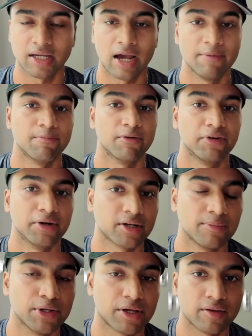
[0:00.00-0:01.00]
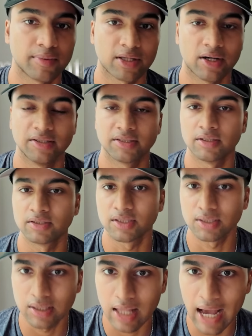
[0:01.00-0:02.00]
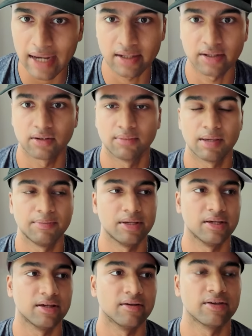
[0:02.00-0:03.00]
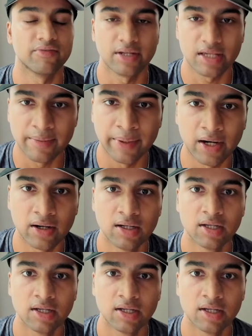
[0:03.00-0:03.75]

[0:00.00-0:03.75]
I prefer to communicate with my clients on Slack or maybe even email,